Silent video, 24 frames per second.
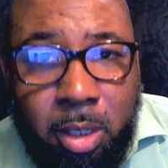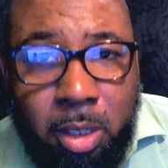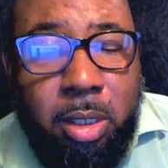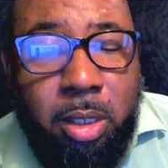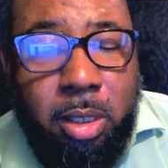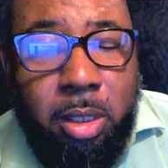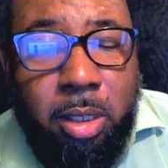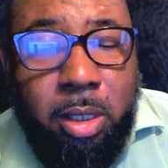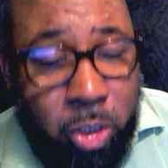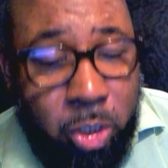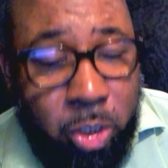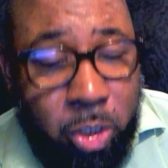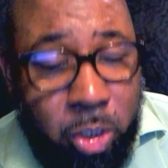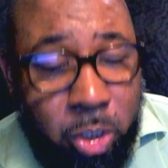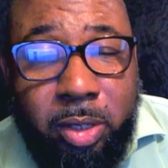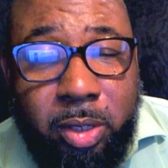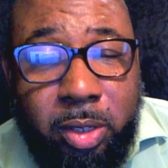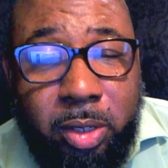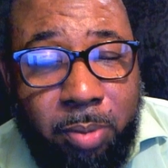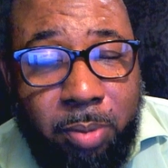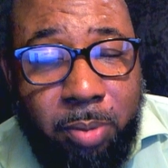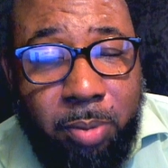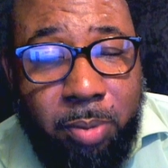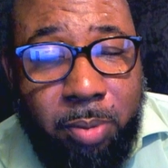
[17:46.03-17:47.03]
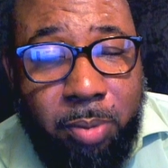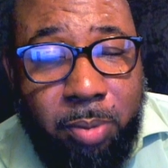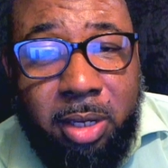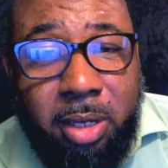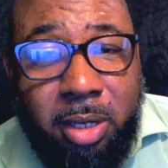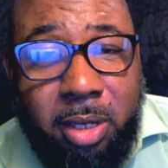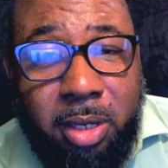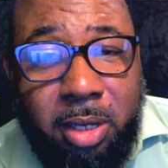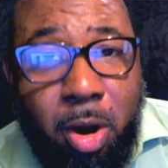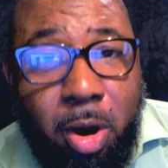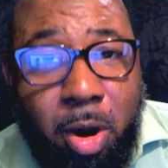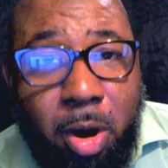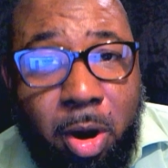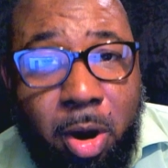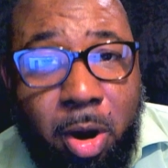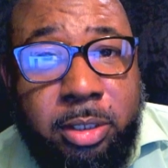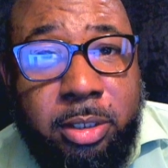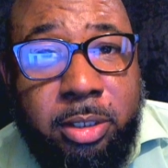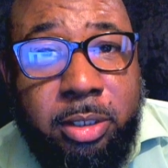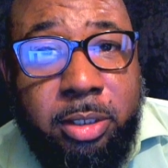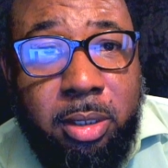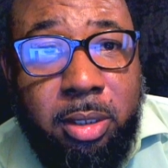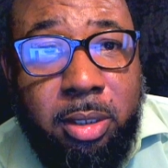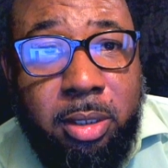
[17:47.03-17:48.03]
You and the Republican
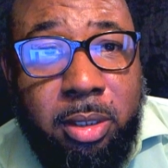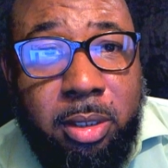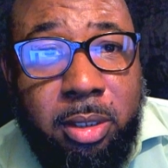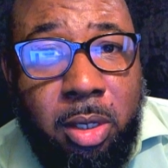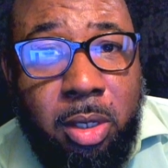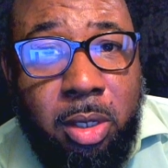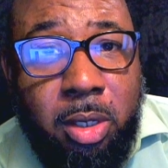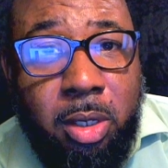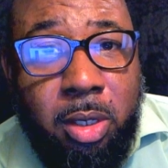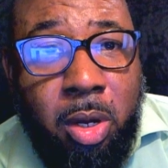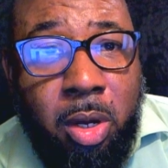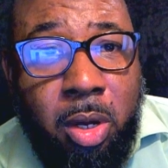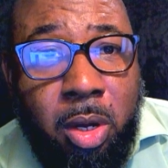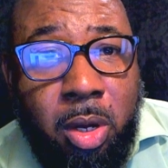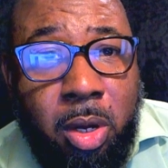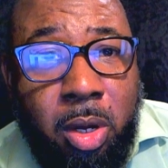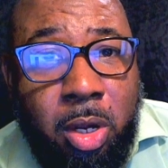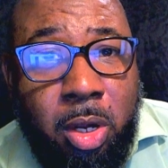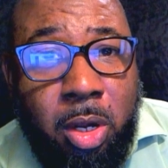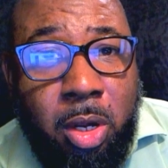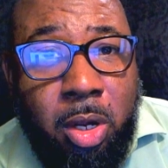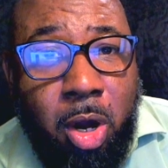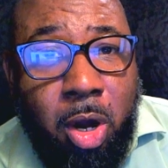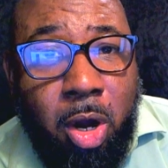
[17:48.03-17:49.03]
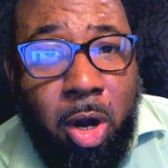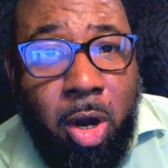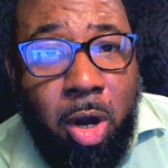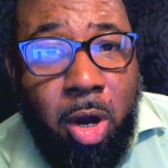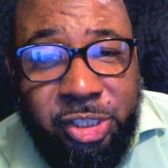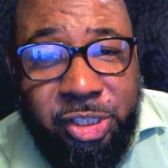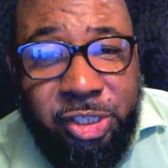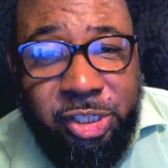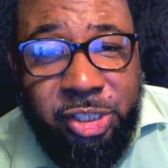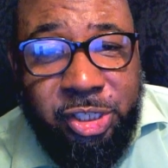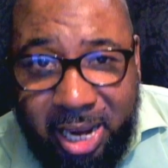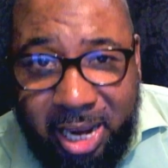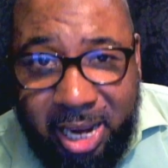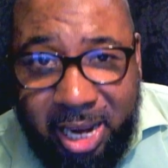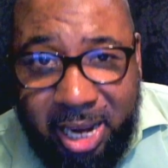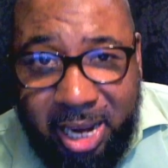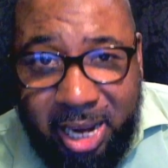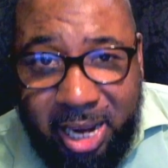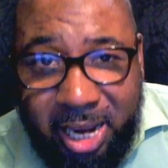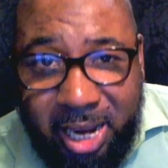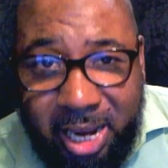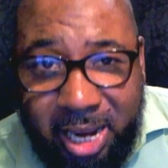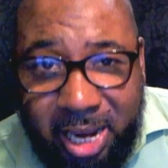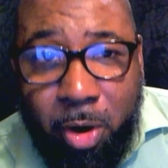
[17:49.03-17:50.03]
parties are a sham
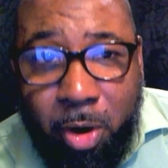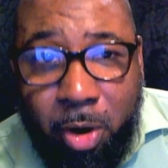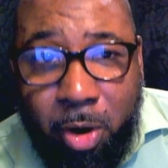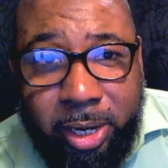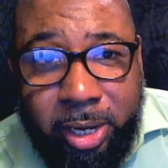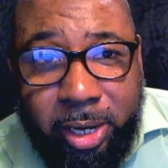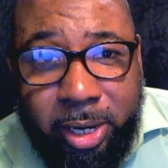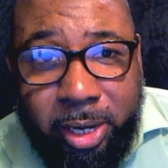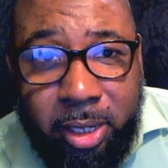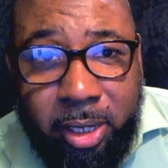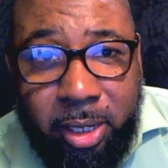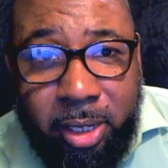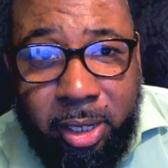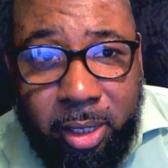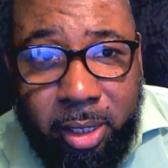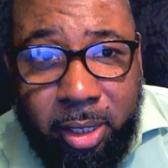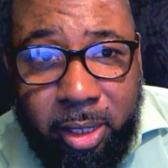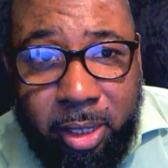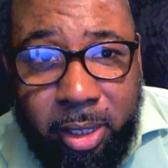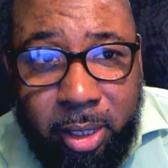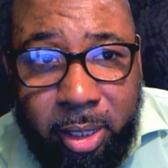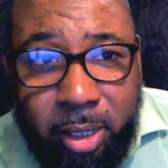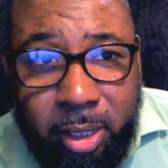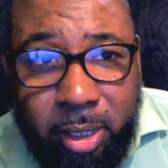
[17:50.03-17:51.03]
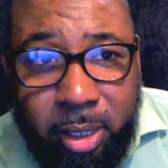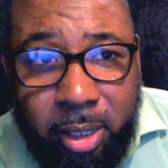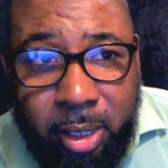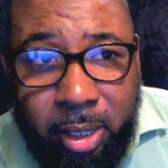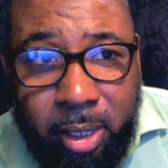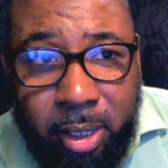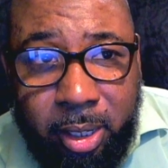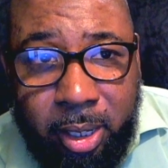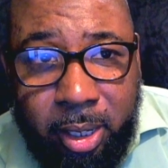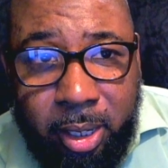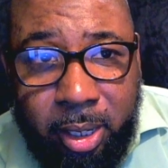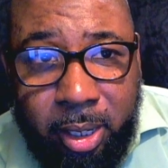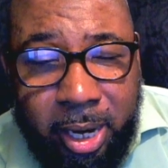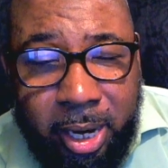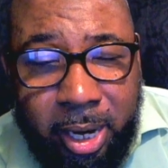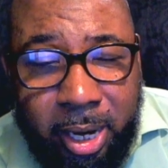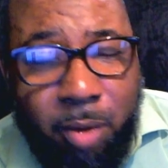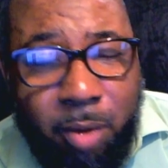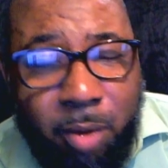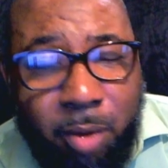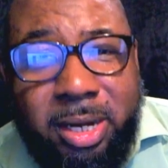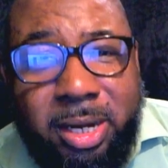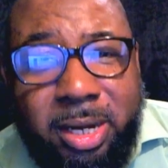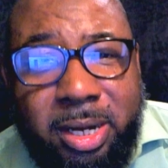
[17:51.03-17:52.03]
of a party, and I
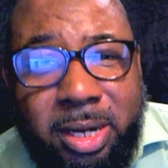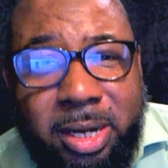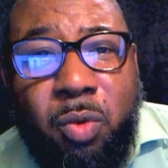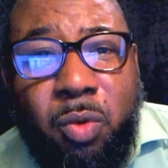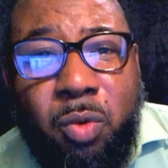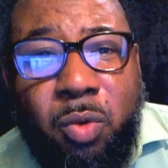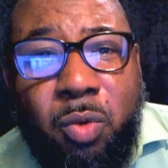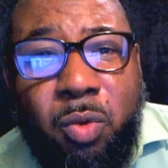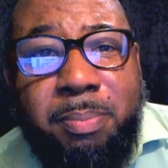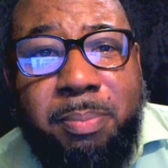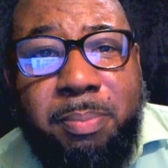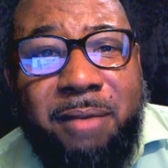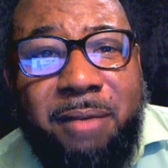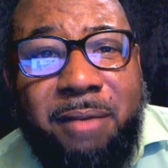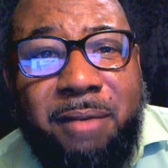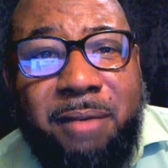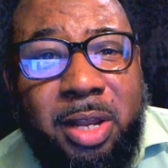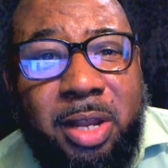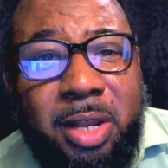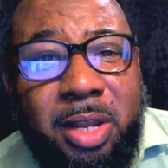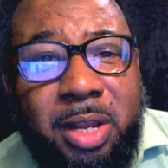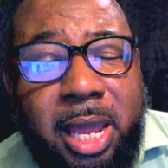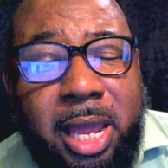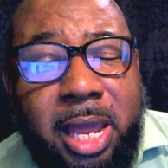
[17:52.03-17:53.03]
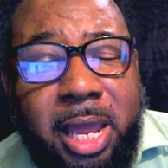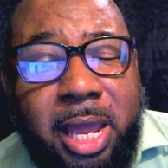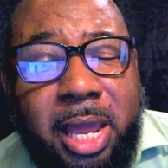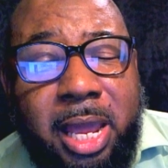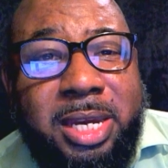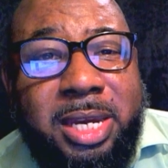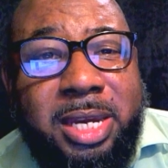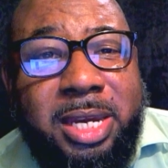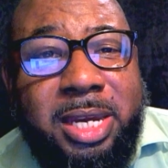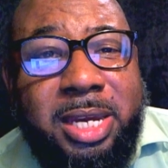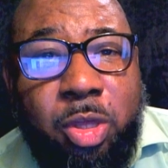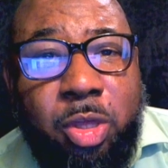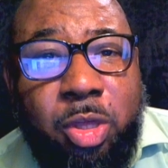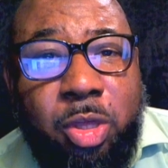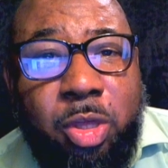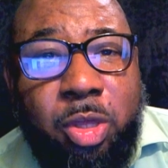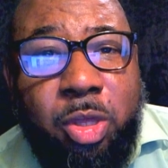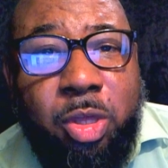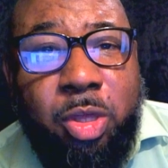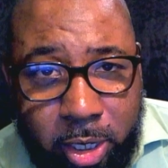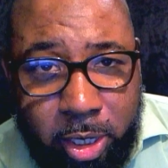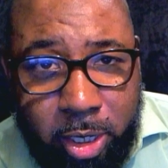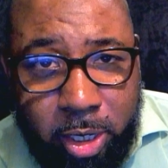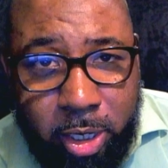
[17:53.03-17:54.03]
wouldn't even want to be affiliated with neither
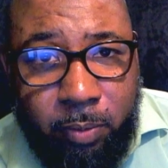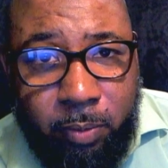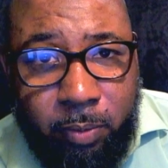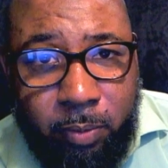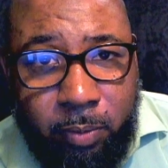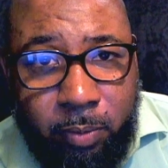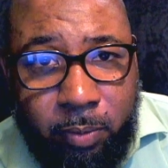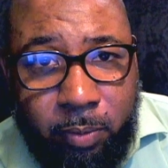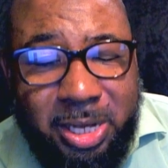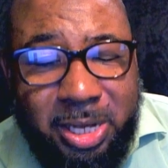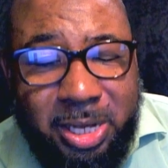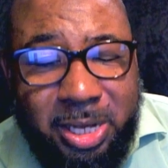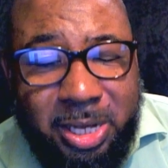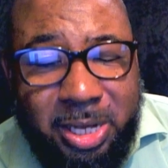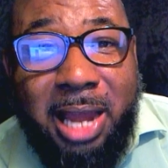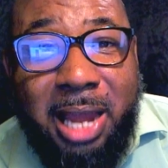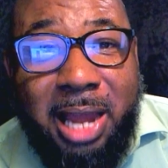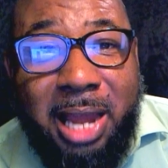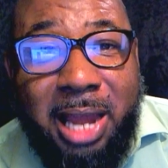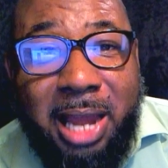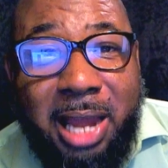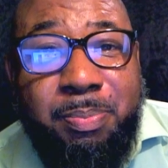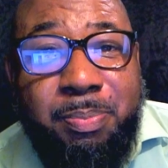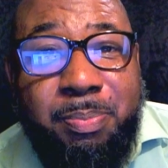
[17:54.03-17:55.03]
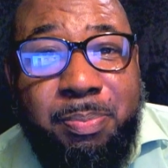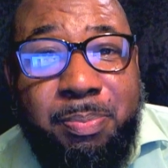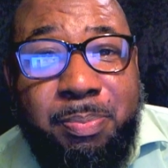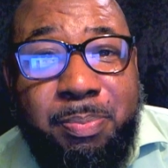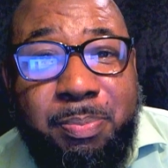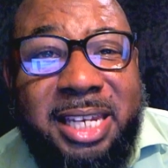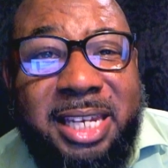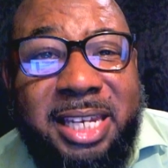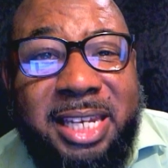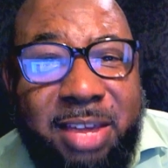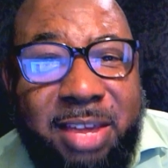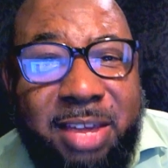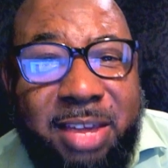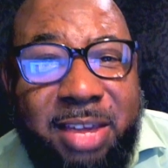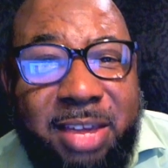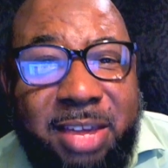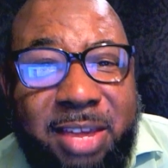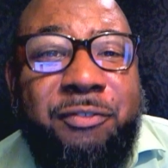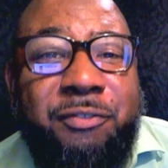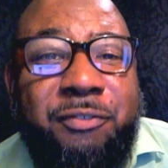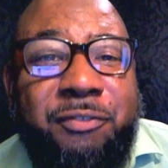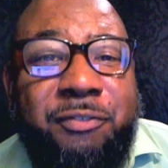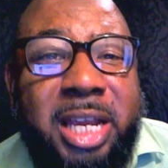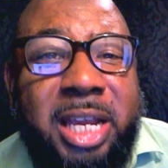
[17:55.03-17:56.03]
one of you. That's why a lot of people are leaving your
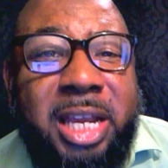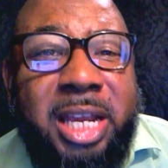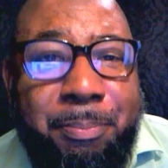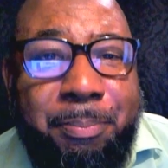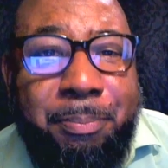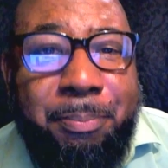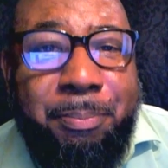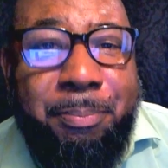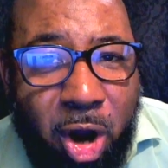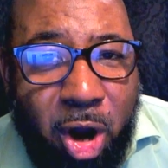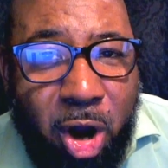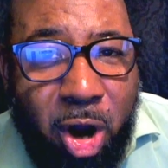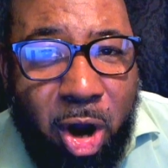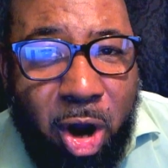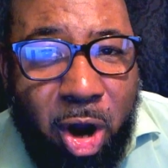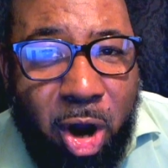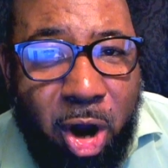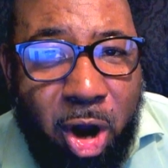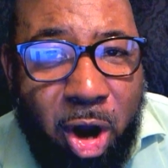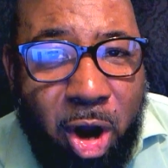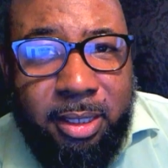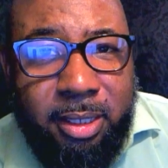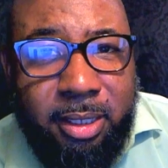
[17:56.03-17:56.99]
freaking parties